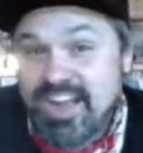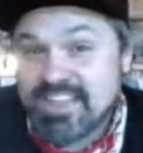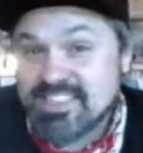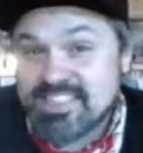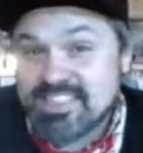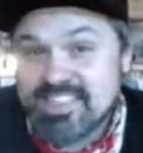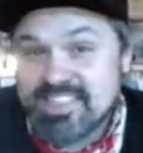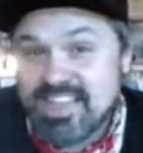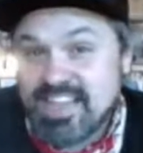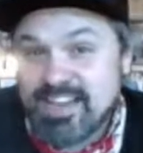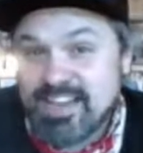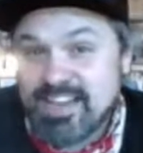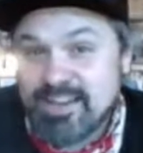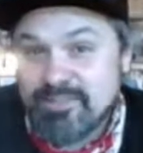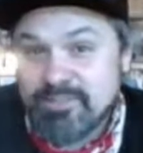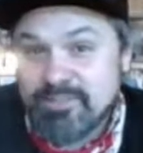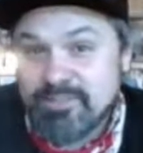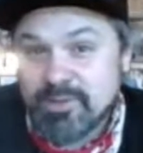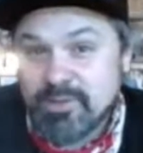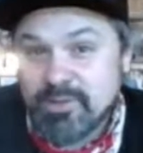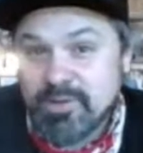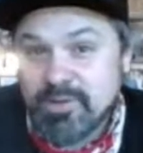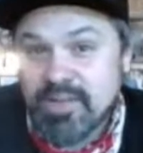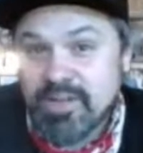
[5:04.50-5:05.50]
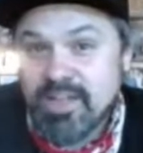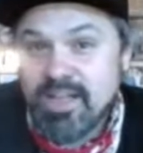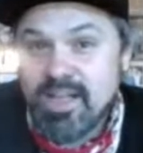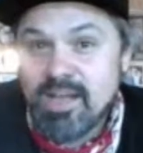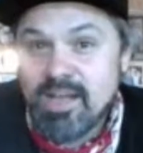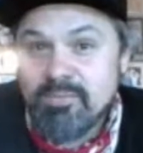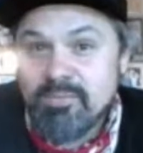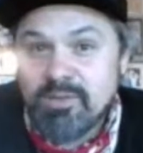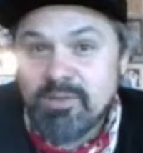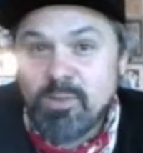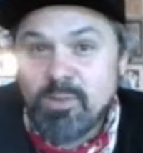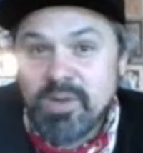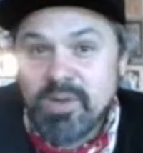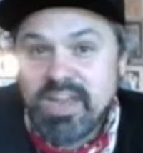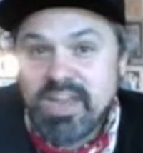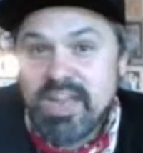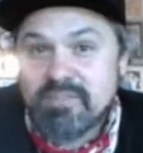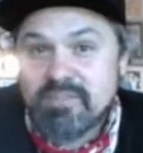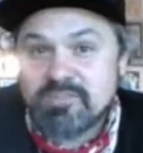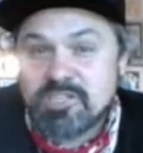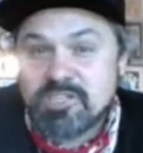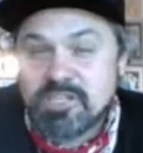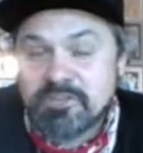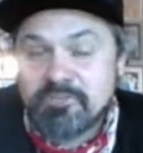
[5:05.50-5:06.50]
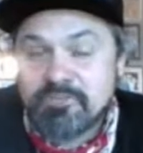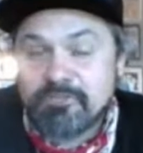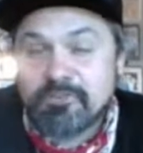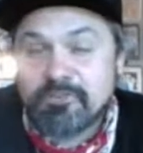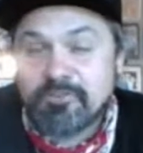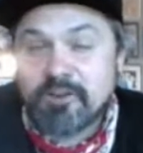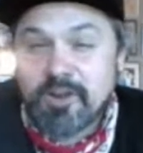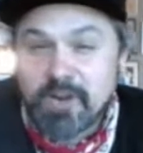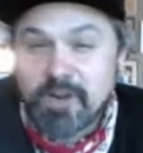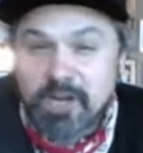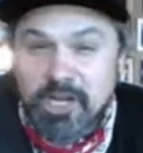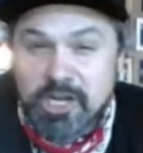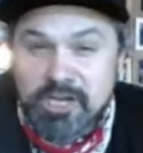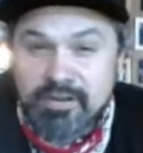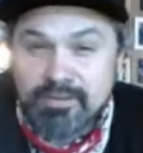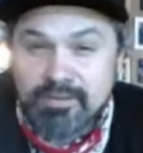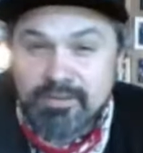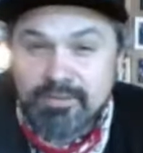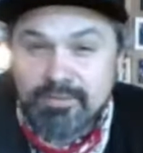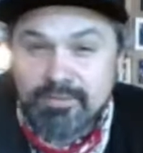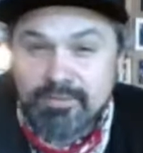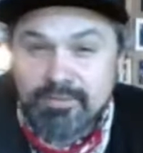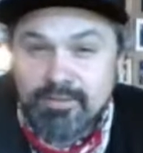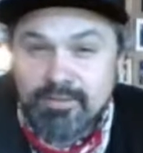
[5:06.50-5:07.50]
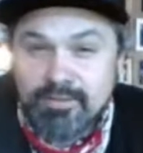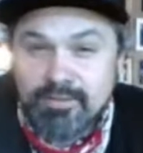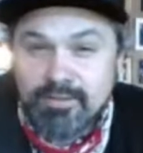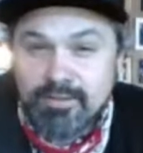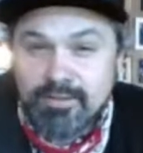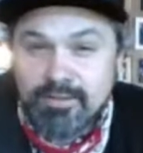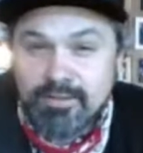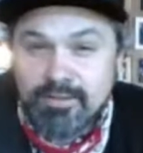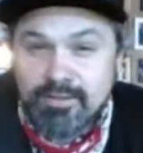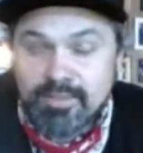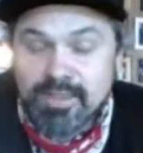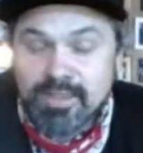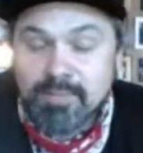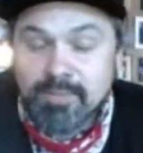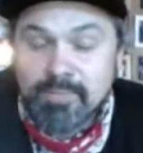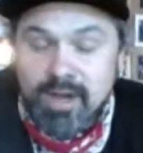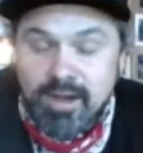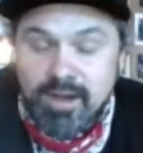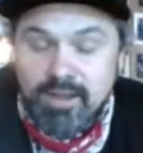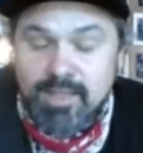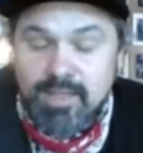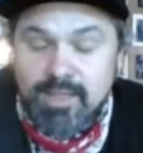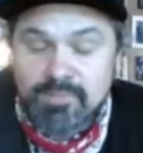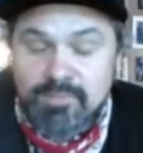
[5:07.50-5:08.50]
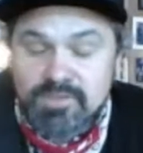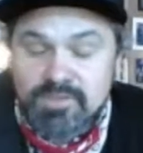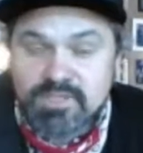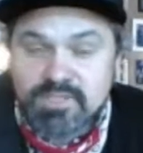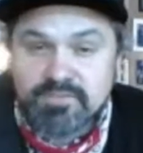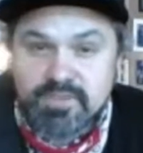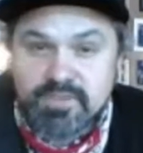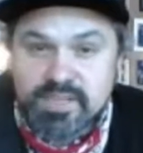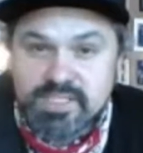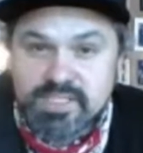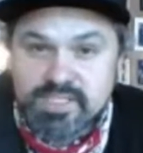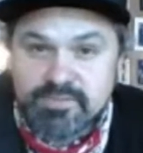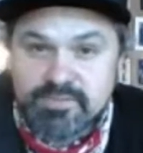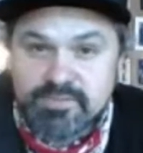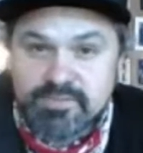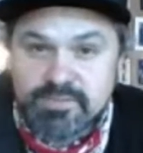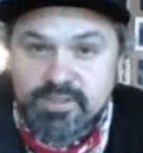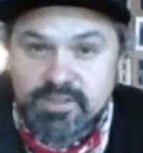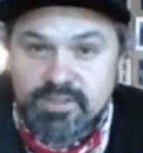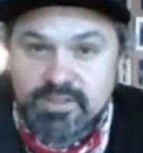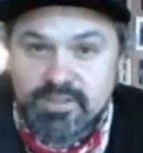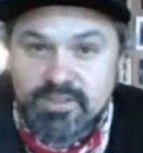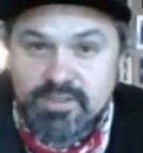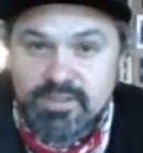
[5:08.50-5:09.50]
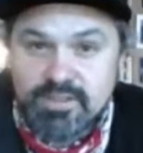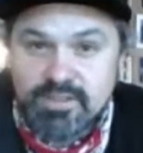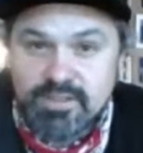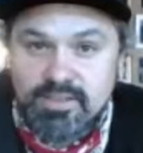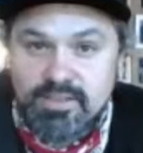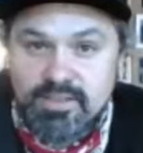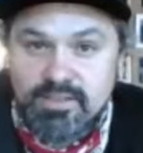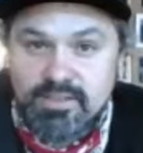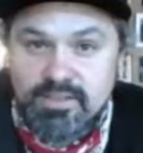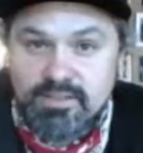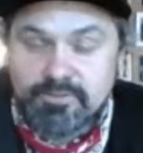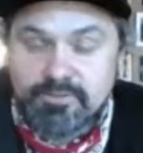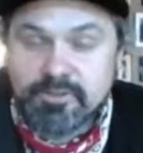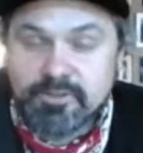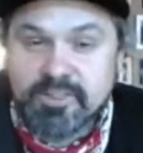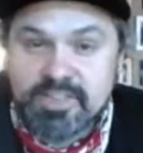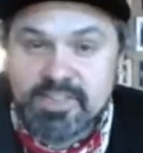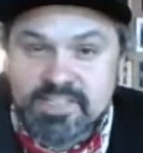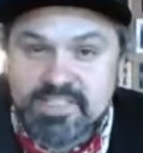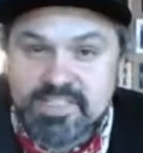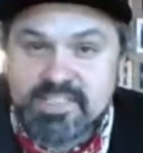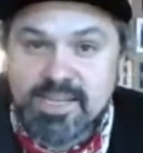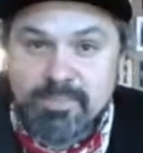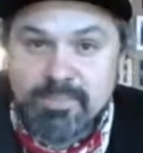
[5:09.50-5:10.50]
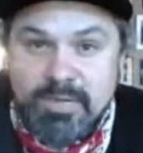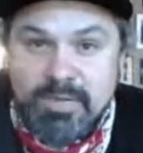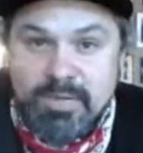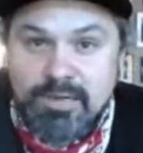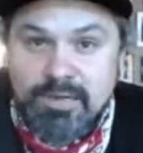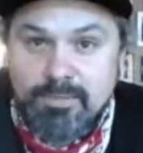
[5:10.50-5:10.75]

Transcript: to any of you, but we have deferred the American Music Festival for this summer.